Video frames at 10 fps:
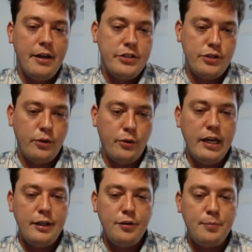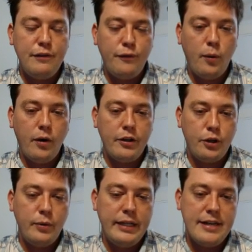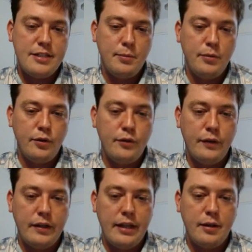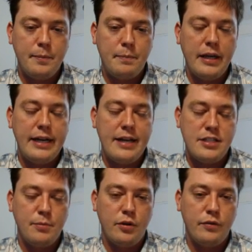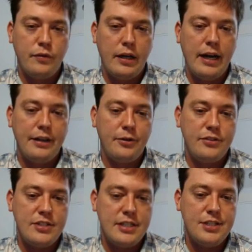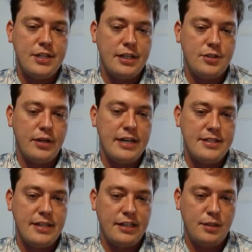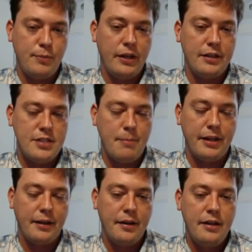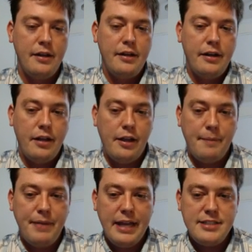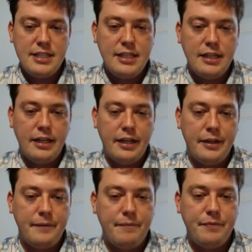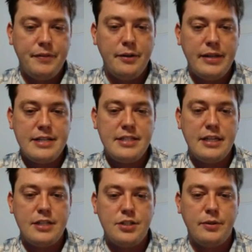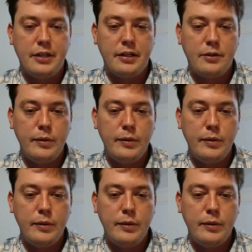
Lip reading: So knight to b4, the queen has to move, and then the knight has to move either to c6 or a6, but something. That's the that's the issue here.